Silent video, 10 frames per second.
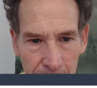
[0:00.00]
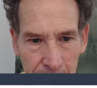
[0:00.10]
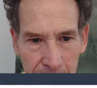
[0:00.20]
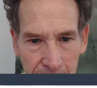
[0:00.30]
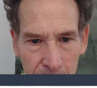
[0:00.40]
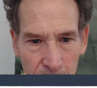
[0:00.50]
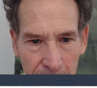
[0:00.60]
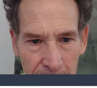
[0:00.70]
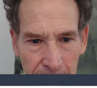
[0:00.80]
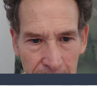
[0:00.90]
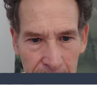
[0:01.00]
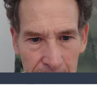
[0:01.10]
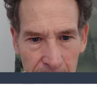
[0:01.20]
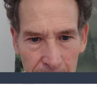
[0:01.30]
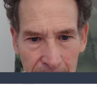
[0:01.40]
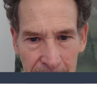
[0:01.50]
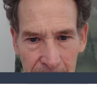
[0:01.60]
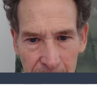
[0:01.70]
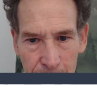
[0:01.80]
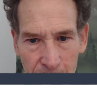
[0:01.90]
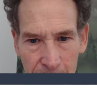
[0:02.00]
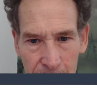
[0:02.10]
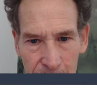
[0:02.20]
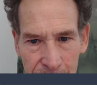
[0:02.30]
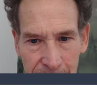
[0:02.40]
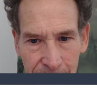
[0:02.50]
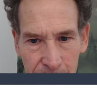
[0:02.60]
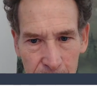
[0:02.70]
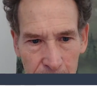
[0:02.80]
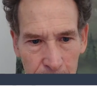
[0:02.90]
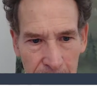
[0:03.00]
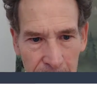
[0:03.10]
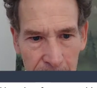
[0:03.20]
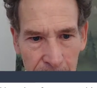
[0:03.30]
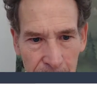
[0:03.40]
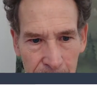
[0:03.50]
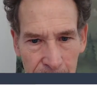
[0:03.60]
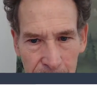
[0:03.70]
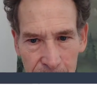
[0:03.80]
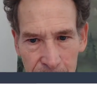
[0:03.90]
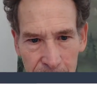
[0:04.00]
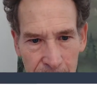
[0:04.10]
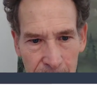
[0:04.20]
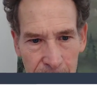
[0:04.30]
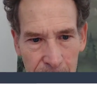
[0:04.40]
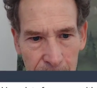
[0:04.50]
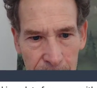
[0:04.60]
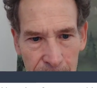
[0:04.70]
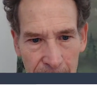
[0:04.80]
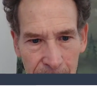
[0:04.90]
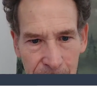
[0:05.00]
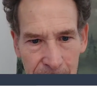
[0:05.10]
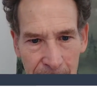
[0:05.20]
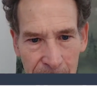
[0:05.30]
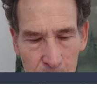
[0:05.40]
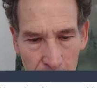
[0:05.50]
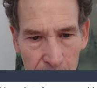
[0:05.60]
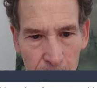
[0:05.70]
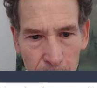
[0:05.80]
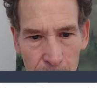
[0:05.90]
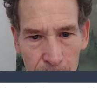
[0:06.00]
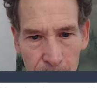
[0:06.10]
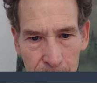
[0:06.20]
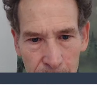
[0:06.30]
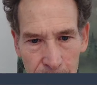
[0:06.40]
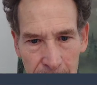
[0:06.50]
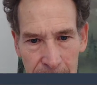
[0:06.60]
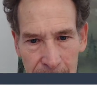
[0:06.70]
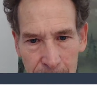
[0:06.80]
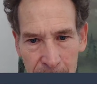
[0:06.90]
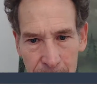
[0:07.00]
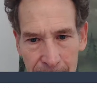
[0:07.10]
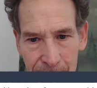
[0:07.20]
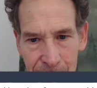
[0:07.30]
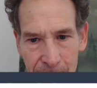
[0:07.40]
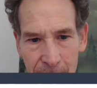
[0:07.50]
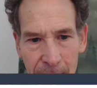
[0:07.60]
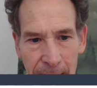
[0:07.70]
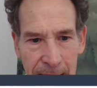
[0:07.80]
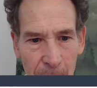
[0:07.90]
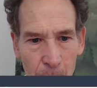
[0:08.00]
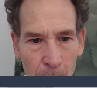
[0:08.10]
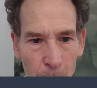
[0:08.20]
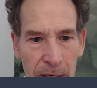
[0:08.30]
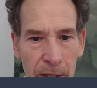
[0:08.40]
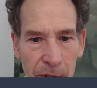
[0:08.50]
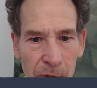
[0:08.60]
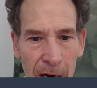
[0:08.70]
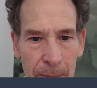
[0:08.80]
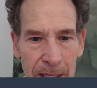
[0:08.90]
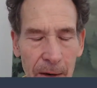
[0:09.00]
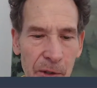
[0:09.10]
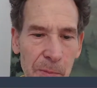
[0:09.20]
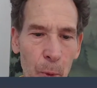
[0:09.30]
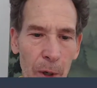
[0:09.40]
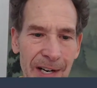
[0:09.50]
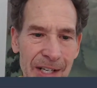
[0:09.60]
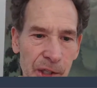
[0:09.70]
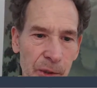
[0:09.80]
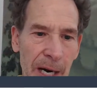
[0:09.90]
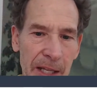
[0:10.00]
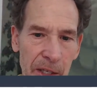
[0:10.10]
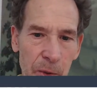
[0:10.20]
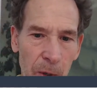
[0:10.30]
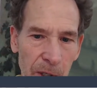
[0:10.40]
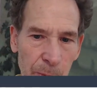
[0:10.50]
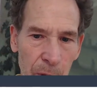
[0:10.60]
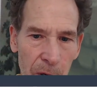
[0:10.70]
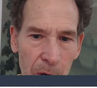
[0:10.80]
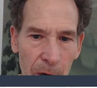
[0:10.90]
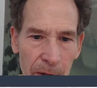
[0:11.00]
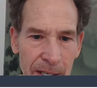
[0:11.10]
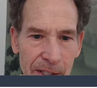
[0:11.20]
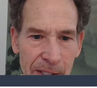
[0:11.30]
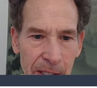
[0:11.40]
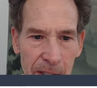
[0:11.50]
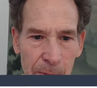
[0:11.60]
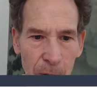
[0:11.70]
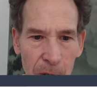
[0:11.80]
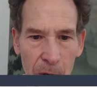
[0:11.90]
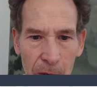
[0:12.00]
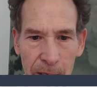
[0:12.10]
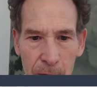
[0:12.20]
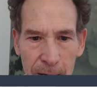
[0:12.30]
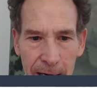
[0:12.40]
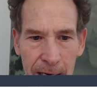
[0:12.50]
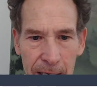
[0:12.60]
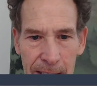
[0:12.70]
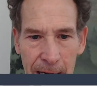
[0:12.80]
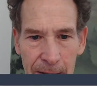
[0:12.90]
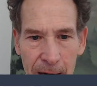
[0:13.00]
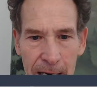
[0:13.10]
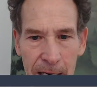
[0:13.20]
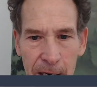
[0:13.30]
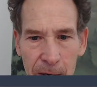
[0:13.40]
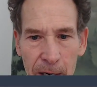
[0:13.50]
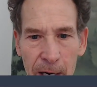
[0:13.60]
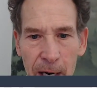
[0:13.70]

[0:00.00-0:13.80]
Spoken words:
Okay, Greg, not making a lot of progress at 7-3 repeaters. I do 5 sets, 1 group, take a 10-minute rest. Yeah, well, what you're describing there is more of a strength endurance protocol. This protocol that Greg is outlining here,